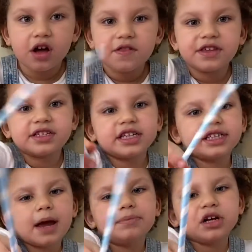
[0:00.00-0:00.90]
This is
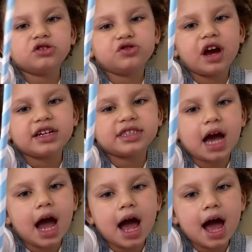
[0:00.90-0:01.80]
a blue straw
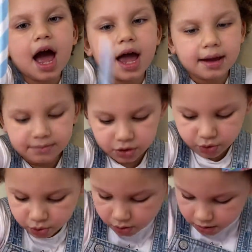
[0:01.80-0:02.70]
time.
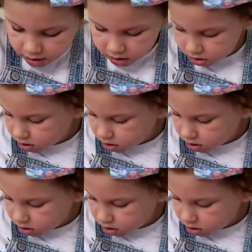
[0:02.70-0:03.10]
Ooh.